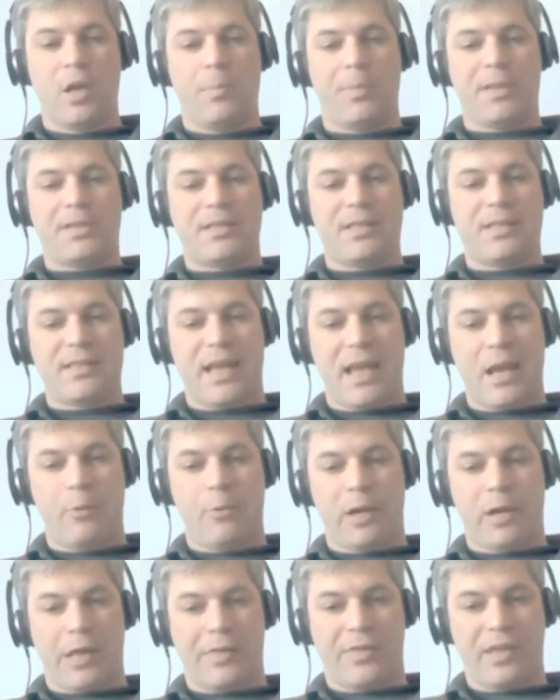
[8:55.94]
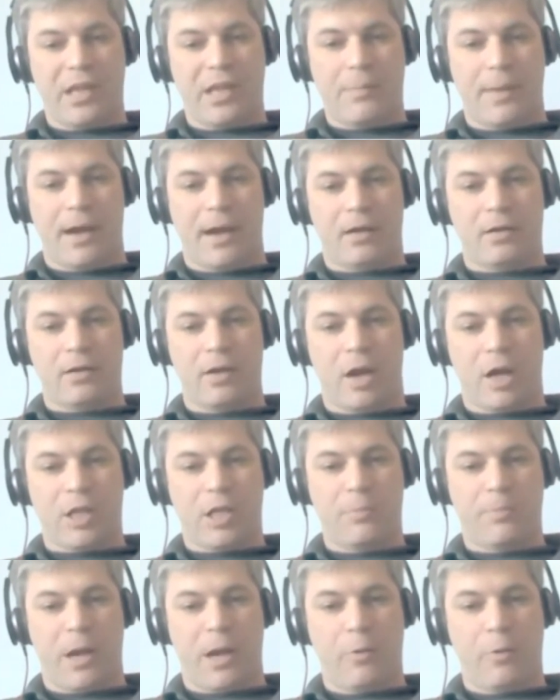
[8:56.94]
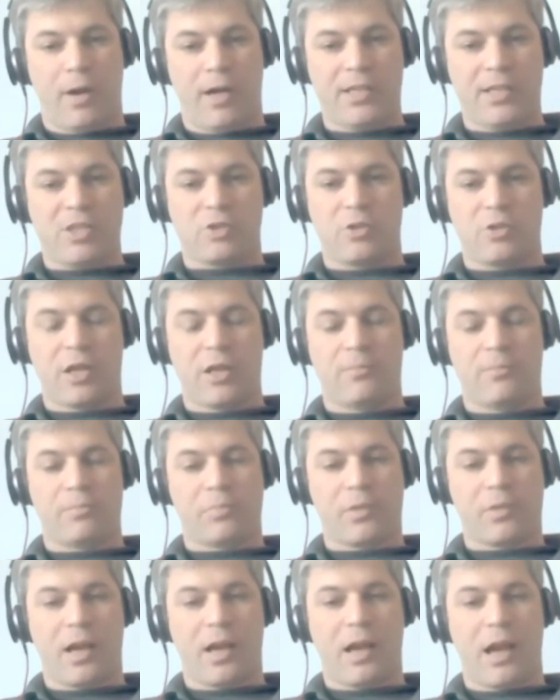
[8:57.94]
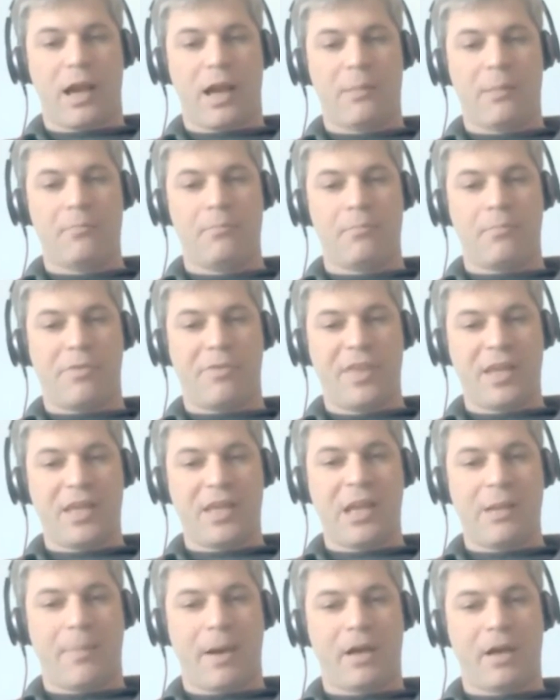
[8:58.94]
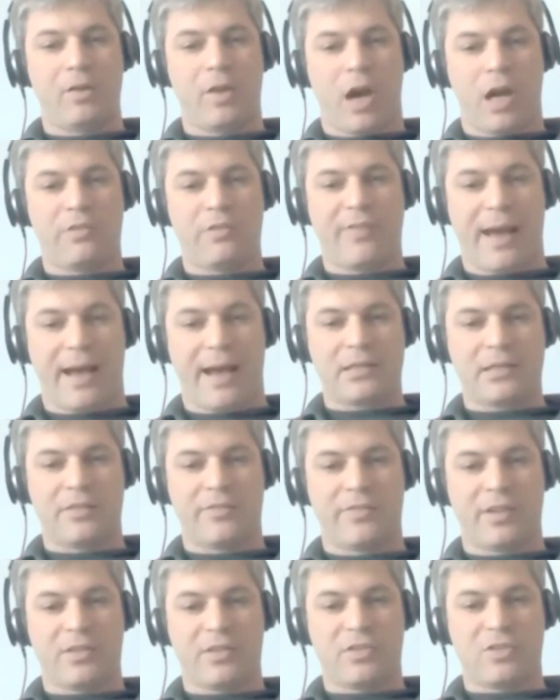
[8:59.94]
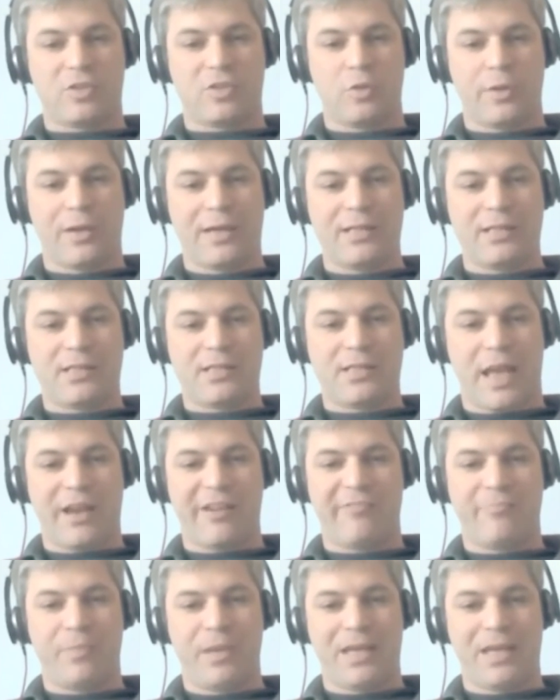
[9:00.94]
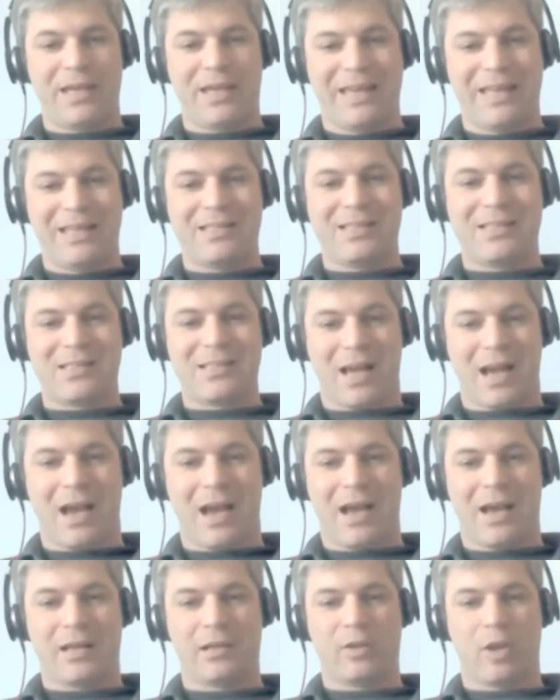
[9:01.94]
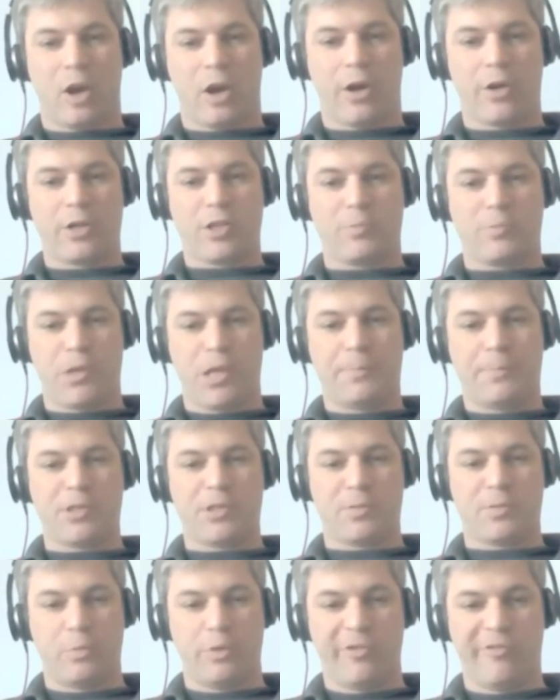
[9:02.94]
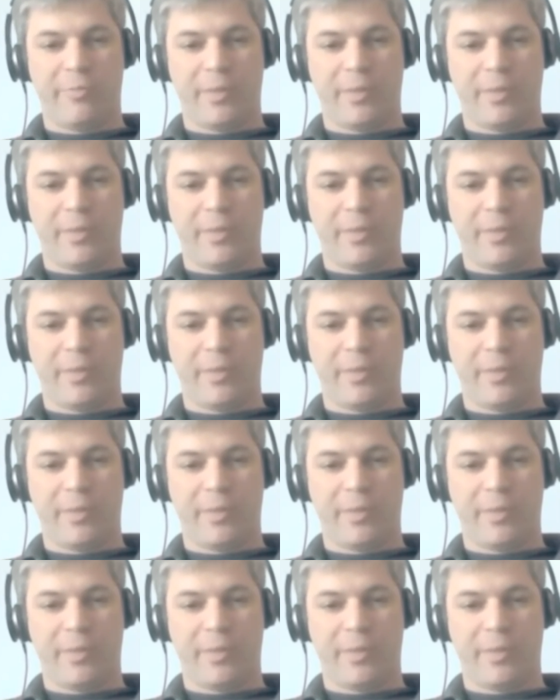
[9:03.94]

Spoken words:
But today, when I think about Occupy Wall Street, I'm thinking about a lot of activists who, instead of being inside large people's